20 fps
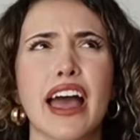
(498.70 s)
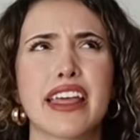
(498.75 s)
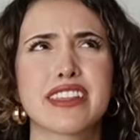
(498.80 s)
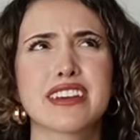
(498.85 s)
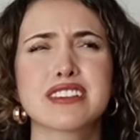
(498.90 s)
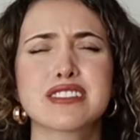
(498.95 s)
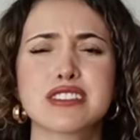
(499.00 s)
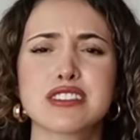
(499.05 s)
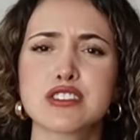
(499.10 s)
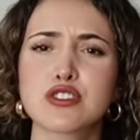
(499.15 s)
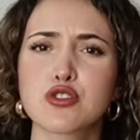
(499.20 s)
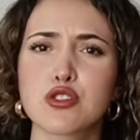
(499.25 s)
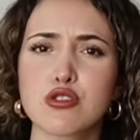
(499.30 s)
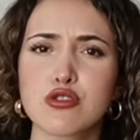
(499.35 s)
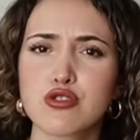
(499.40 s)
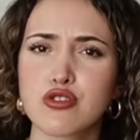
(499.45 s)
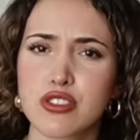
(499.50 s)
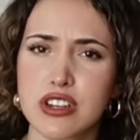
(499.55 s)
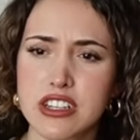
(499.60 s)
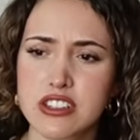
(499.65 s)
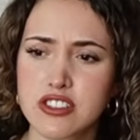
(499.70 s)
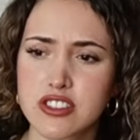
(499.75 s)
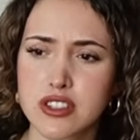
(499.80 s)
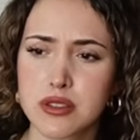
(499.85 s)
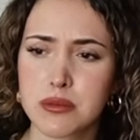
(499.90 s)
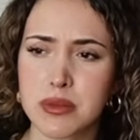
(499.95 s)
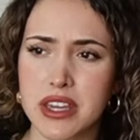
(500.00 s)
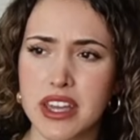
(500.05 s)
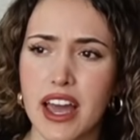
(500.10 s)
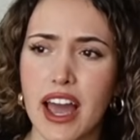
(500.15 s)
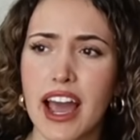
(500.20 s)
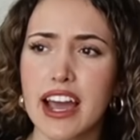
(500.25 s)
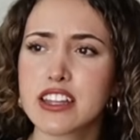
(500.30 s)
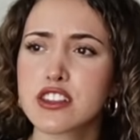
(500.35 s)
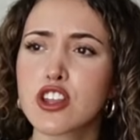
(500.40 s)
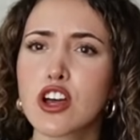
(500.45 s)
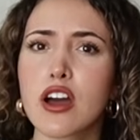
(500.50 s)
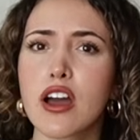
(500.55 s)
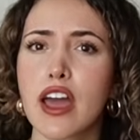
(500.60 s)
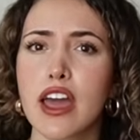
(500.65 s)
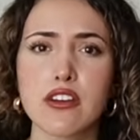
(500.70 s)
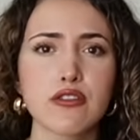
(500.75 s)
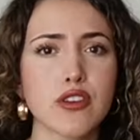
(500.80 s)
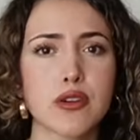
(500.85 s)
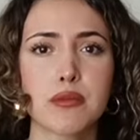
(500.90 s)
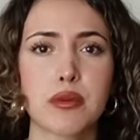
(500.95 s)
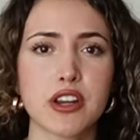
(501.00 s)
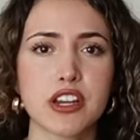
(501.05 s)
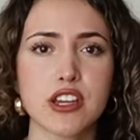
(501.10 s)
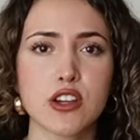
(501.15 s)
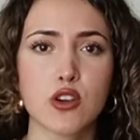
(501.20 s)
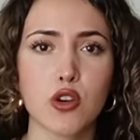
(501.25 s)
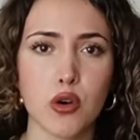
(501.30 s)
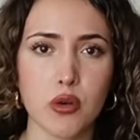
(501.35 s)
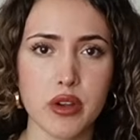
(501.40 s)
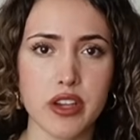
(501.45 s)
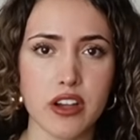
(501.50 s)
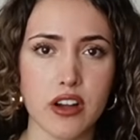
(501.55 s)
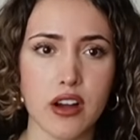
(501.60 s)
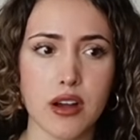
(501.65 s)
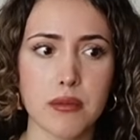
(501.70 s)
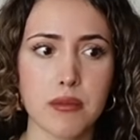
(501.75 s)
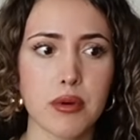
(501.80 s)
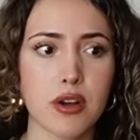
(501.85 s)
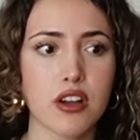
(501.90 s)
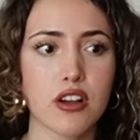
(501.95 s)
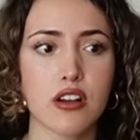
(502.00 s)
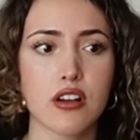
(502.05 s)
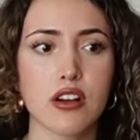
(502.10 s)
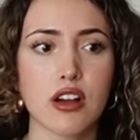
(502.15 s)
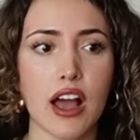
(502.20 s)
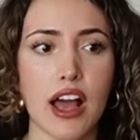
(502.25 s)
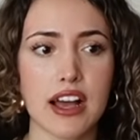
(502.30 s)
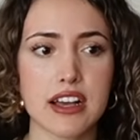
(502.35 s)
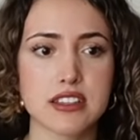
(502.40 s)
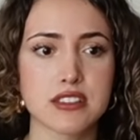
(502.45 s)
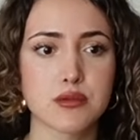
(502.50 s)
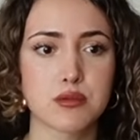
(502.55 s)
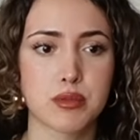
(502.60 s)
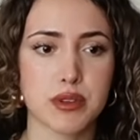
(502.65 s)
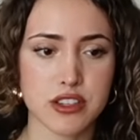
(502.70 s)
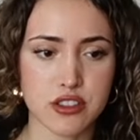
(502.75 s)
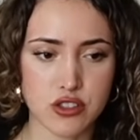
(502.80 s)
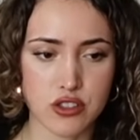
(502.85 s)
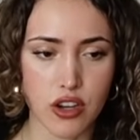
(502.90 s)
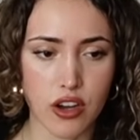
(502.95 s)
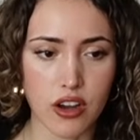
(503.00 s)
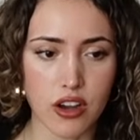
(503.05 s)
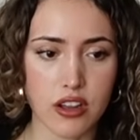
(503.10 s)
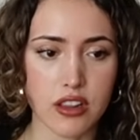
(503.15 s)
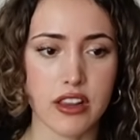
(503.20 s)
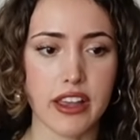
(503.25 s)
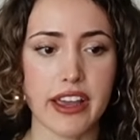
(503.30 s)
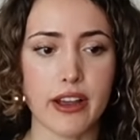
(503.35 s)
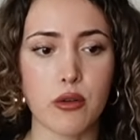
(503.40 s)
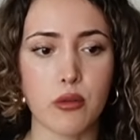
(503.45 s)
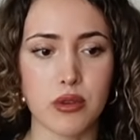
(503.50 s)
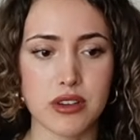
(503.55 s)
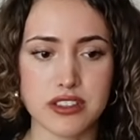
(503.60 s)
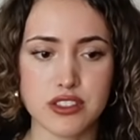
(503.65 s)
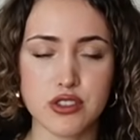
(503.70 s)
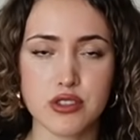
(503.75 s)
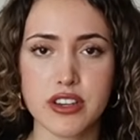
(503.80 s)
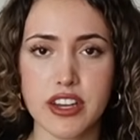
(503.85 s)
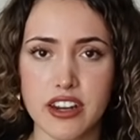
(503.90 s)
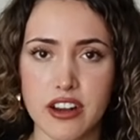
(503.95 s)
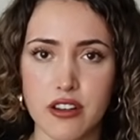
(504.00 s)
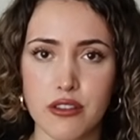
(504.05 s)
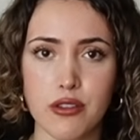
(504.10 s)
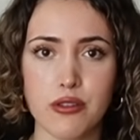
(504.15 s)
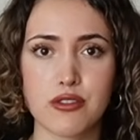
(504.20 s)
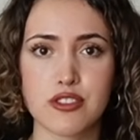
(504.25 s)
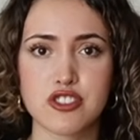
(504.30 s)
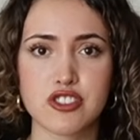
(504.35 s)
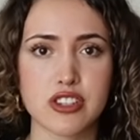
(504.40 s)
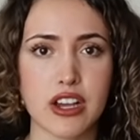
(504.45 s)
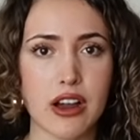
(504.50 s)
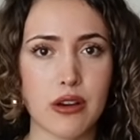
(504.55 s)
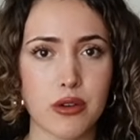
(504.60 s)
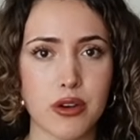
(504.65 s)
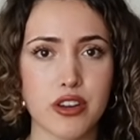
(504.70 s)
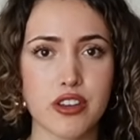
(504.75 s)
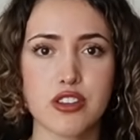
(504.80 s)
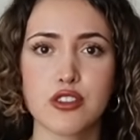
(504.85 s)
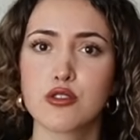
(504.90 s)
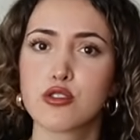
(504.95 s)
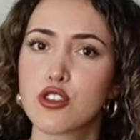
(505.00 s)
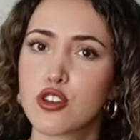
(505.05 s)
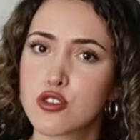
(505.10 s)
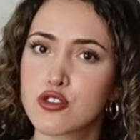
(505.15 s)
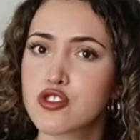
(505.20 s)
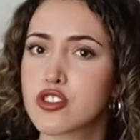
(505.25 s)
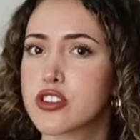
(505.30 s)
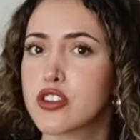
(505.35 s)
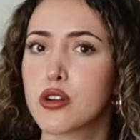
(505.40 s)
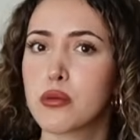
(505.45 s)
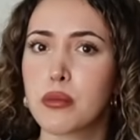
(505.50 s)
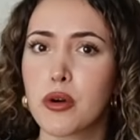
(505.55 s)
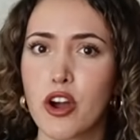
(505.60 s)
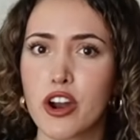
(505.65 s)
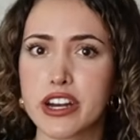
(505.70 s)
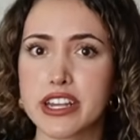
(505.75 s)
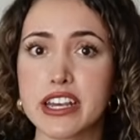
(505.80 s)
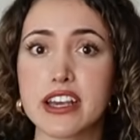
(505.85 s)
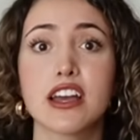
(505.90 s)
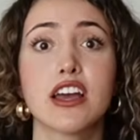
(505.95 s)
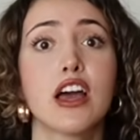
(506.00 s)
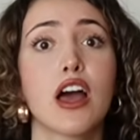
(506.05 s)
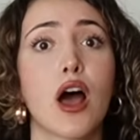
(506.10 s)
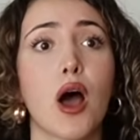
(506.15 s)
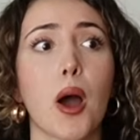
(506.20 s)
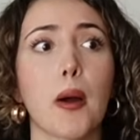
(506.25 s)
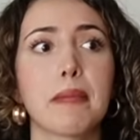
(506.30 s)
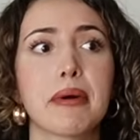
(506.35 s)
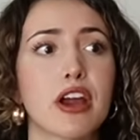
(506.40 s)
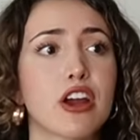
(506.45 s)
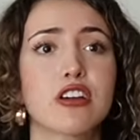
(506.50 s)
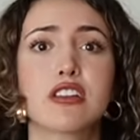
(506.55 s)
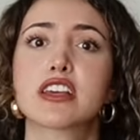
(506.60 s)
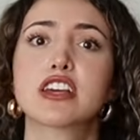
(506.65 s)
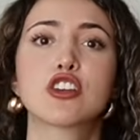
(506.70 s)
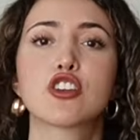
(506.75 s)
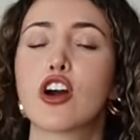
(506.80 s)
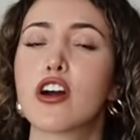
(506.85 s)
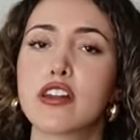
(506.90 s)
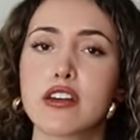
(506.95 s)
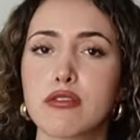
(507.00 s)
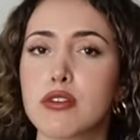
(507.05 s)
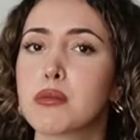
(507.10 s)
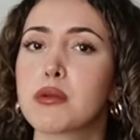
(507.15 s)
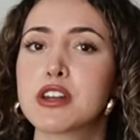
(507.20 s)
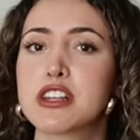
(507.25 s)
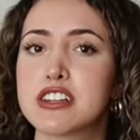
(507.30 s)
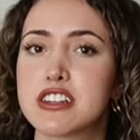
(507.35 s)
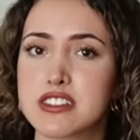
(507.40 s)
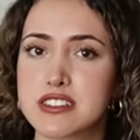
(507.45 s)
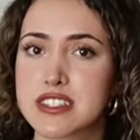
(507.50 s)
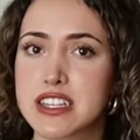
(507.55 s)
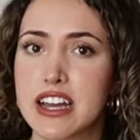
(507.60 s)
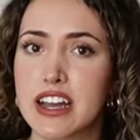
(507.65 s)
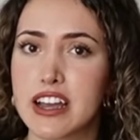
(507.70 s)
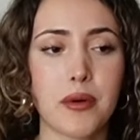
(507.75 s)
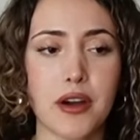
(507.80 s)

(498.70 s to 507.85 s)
This is so strange to me. I thought everybody growing up has been taught like once you get out of the shower, you lotion your body. Apparently not everybody does that.